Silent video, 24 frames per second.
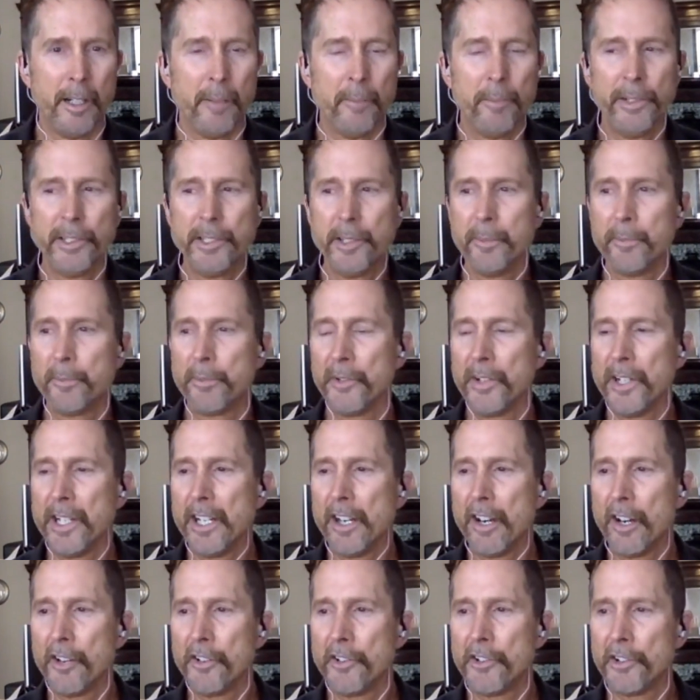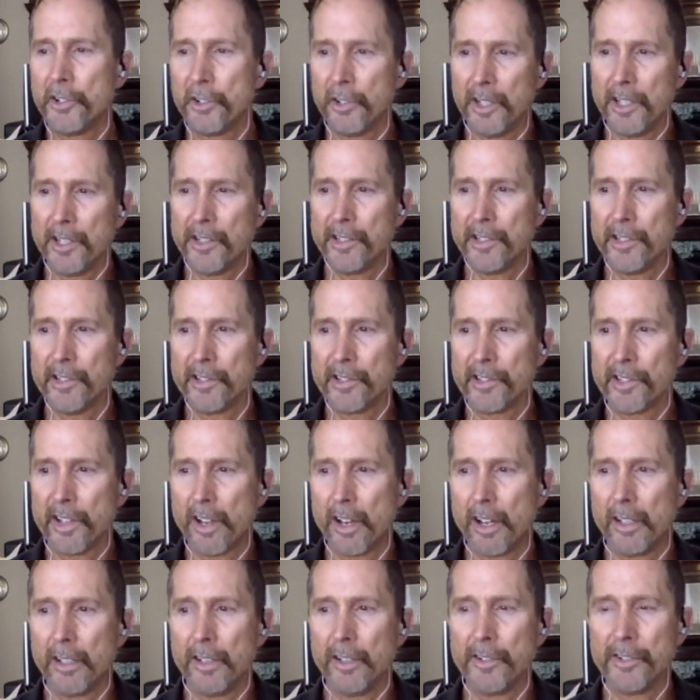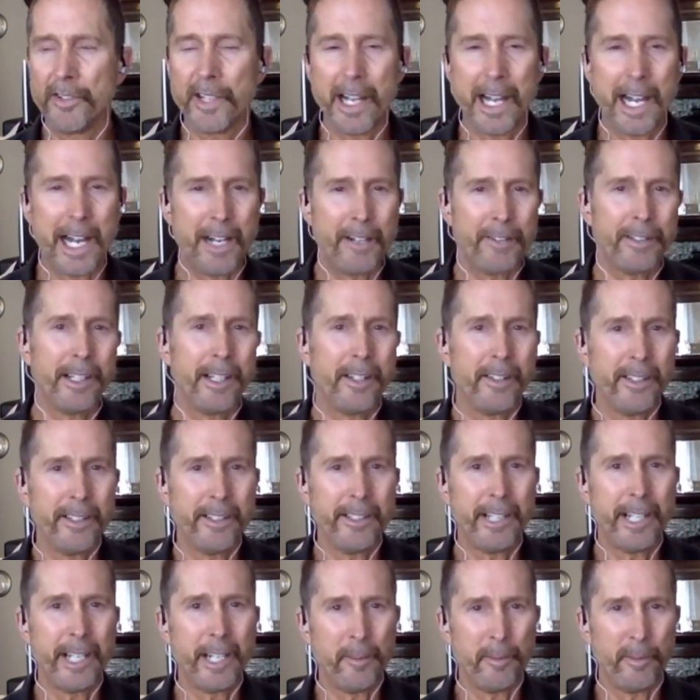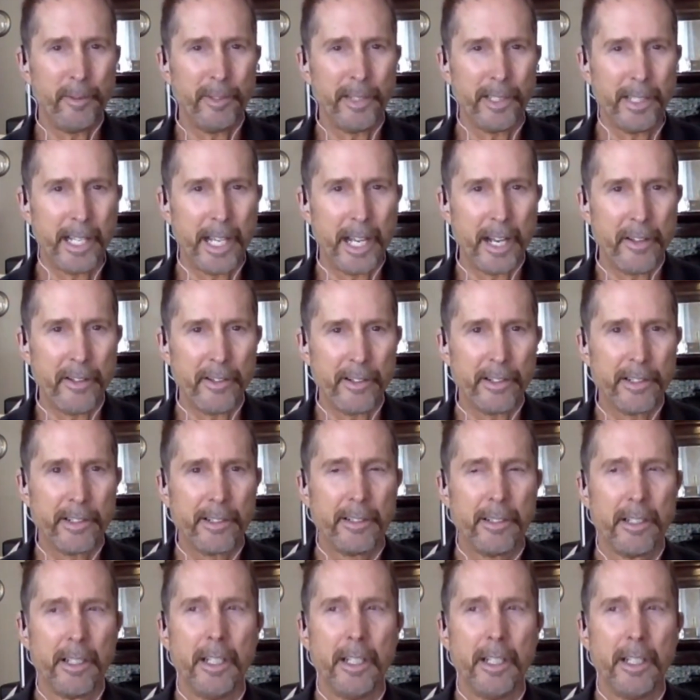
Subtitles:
but to bring our joys and sorrows out on the table together.